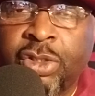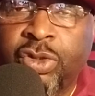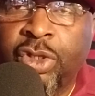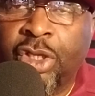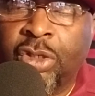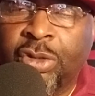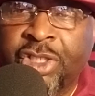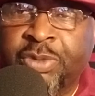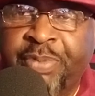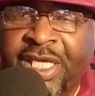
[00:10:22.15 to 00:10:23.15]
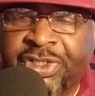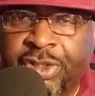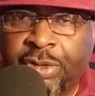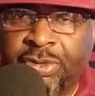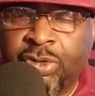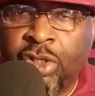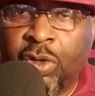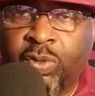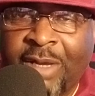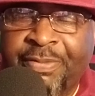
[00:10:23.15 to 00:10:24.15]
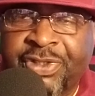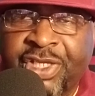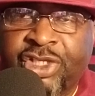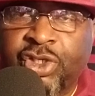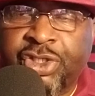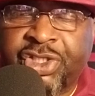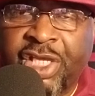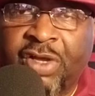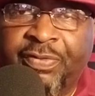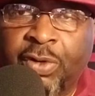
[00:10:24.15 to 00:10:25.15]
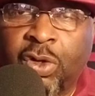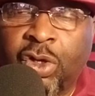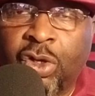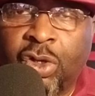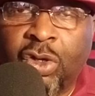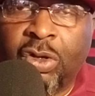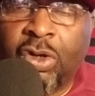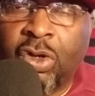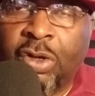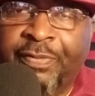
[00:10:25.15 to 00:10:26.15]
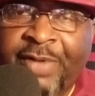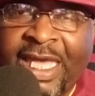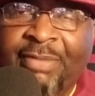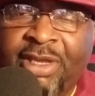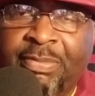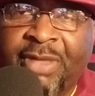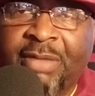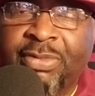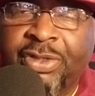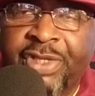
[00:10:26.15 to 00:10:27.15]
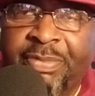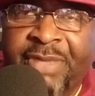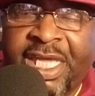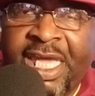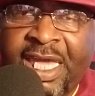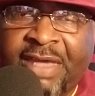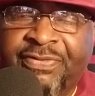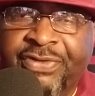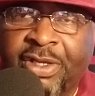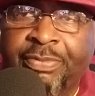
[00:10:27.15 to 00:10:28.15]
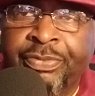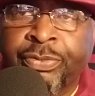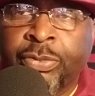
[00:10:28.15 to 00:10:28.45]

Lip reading: you know, it's best to, you know, represent yourself or a family member that may have some